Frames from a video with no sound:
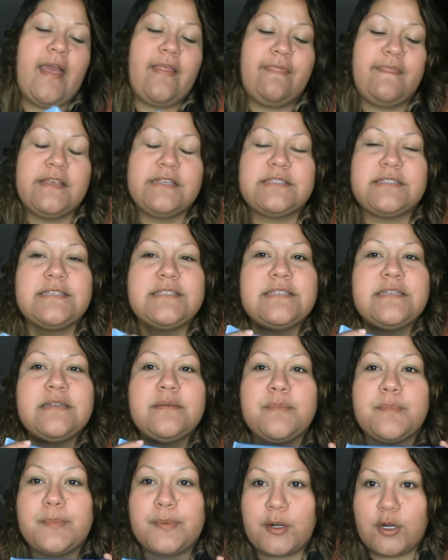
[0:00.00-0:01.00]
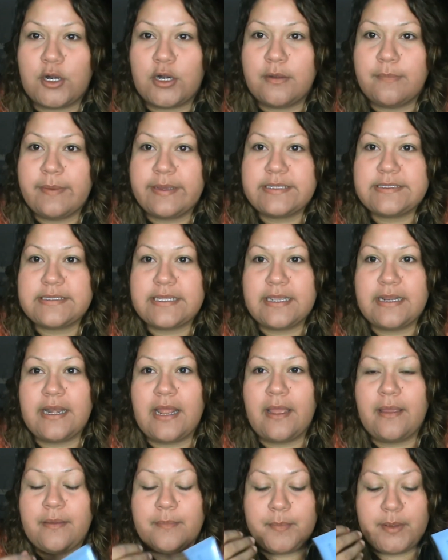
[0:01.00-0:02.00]
And this doesn't burn my skin,
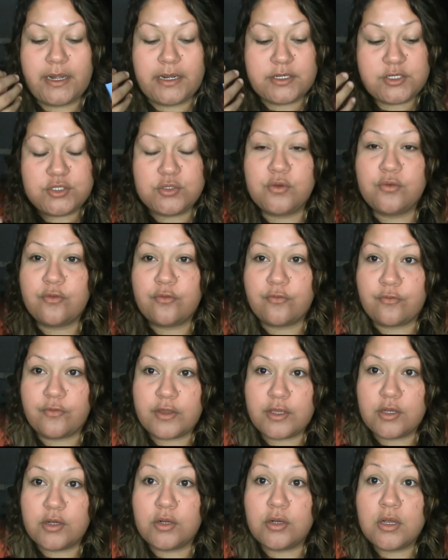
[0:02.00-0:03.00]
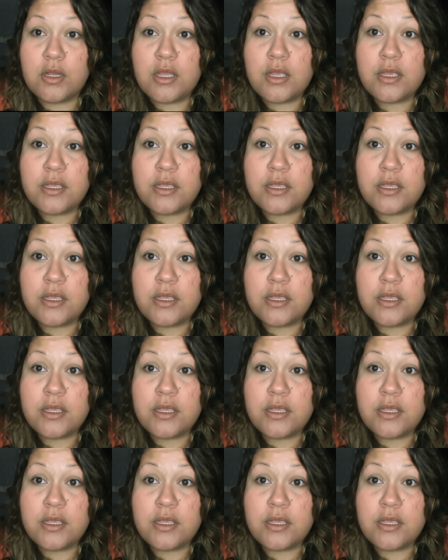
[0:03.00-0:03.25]
but I do feel